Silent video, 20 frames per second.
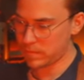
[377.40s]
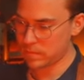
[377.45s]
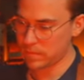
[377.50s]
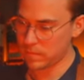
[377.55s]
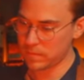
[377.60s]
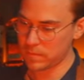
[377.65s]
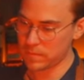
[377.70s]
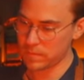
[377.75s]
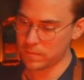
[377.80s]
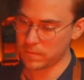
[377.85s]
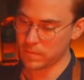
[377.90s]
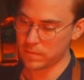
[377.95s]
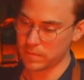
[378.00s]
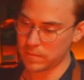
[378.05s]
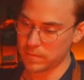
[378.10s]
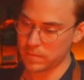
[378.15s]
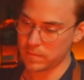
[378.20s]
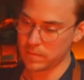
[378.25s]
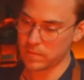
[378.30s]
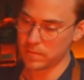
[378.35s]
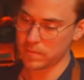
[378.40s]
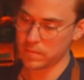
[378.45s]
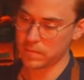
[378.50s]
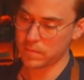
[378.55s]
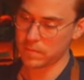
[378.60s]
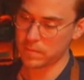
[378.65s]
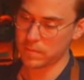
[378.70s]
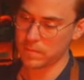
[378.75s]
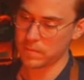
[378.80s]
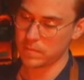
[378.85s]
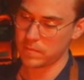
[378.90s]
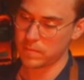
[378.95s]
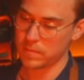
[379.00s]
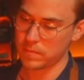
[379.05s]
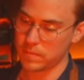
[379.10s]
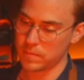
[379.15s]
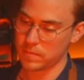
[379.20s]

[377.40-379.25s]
No one is speaking in this clip.